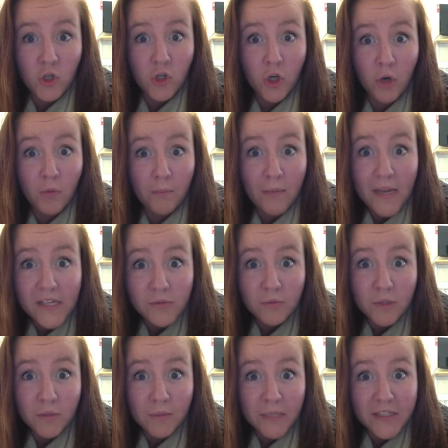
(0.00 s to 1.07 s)
Don't mess
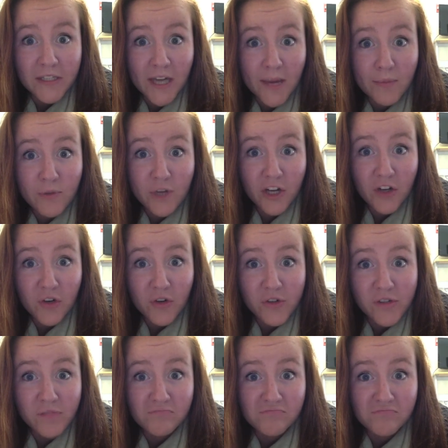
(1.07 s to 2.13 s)
with me,
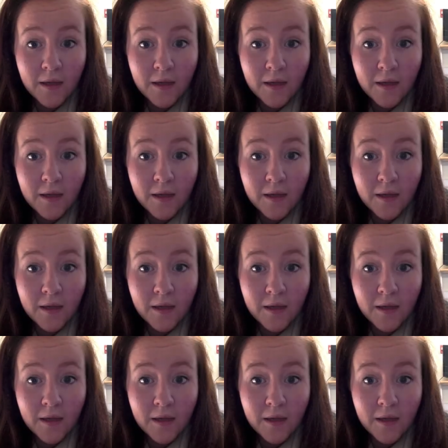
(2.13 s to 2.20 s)
Snapchatters.